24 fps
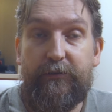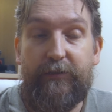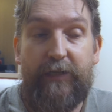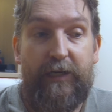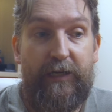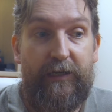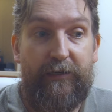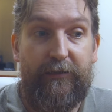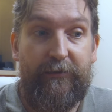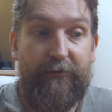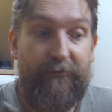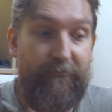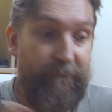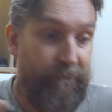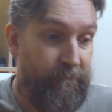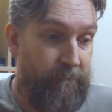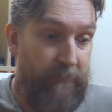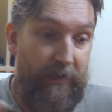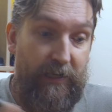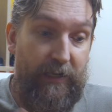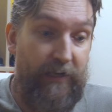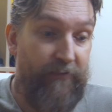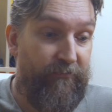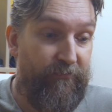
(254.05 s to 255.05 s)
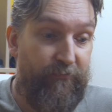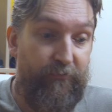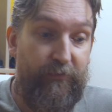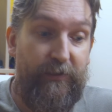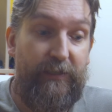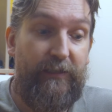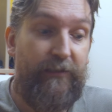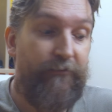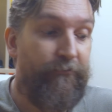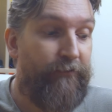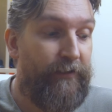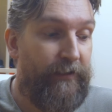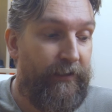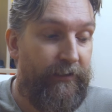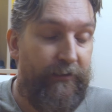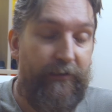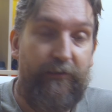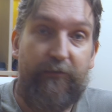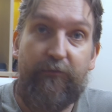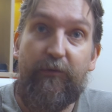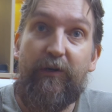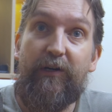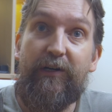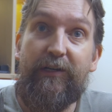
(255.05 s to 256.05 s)
and I haven't really figured
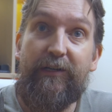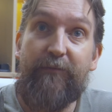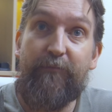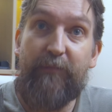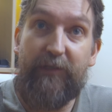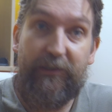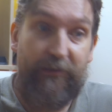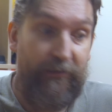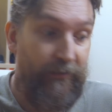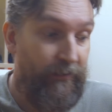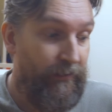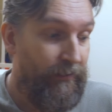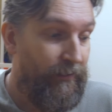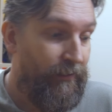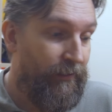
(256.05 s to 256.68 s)
out why, but